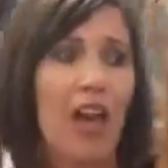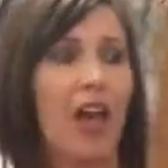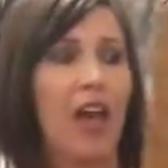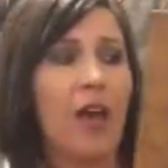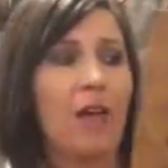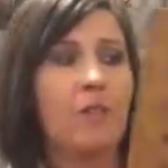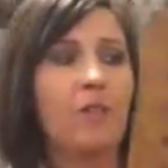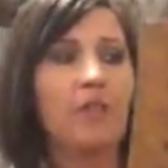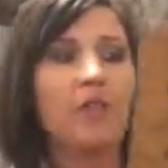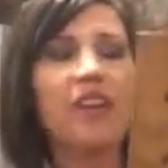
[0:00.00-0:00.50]

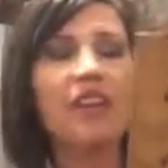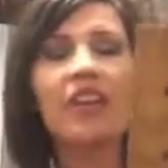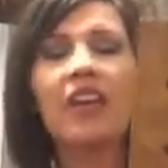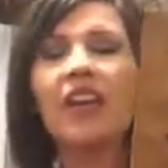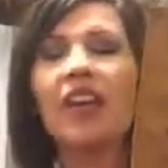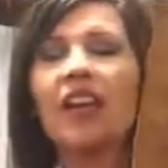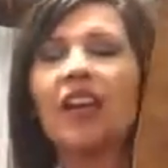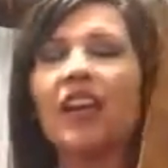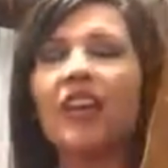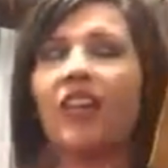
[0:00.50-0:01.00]

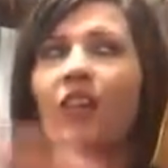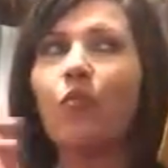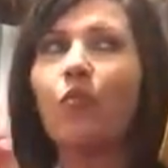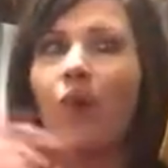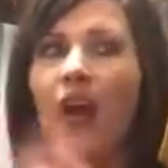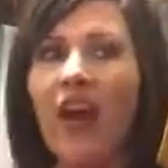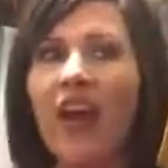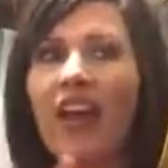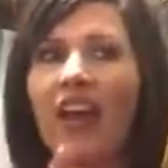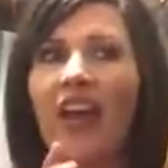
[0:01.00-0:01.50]
The
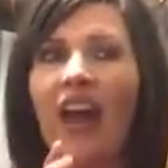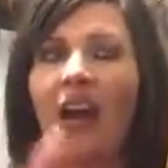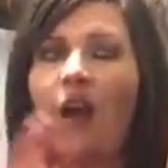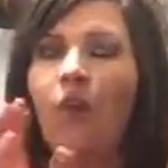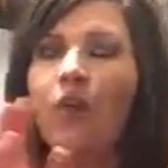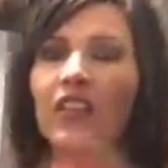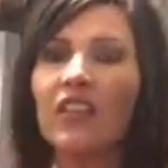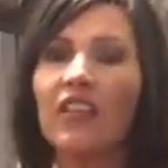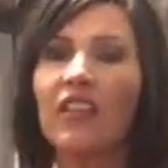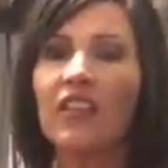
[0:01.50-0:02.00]
way I
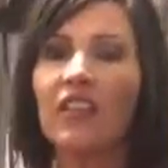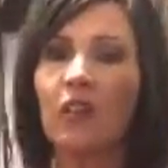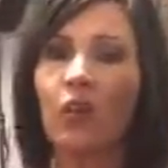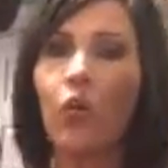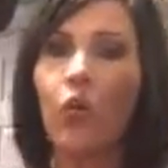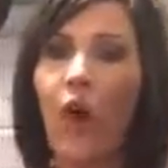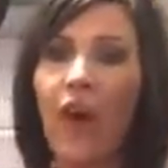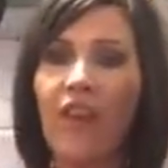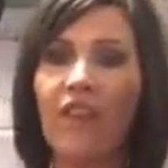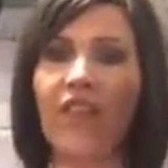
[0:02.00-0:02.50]
wasn't
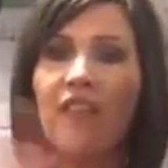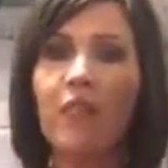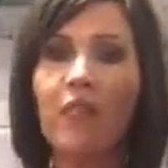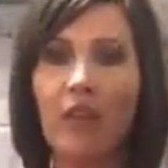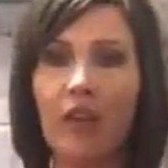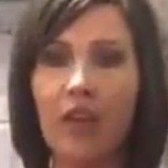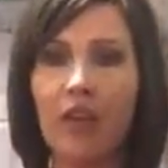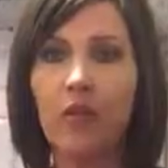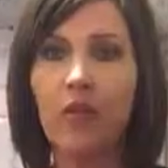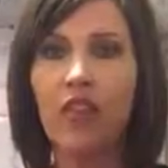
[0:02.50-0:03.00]
quite
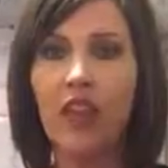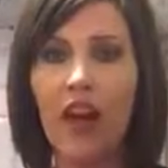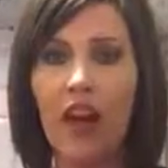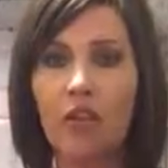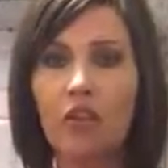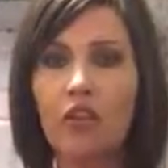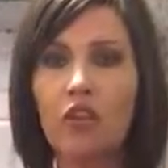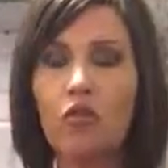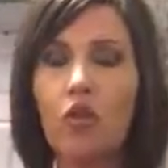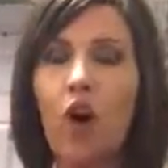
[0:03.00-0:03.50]
familiar with
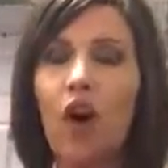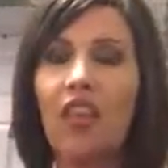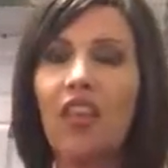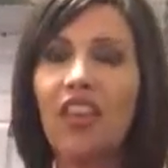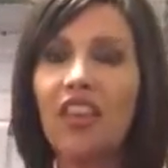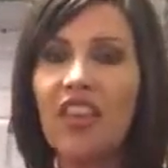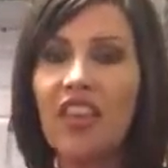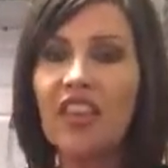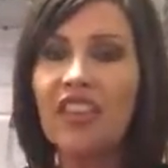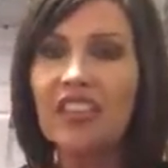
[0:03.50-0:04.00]
how to
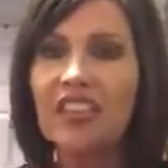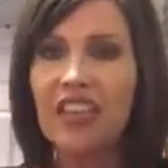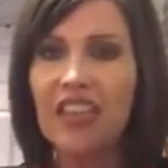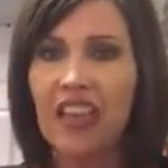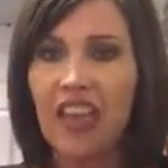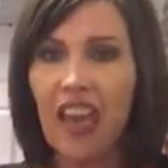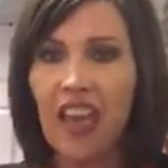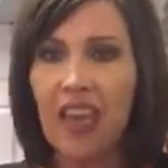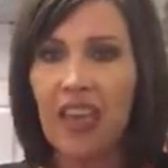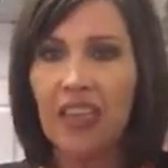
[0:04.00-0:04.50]

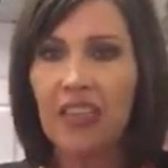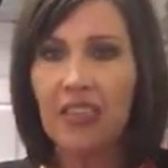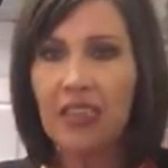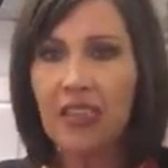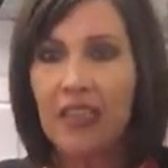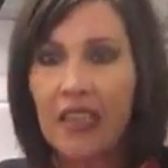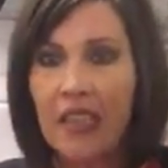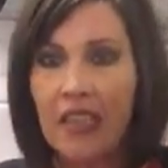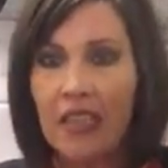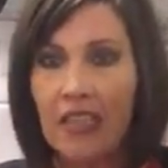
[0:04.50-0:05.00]
authenticate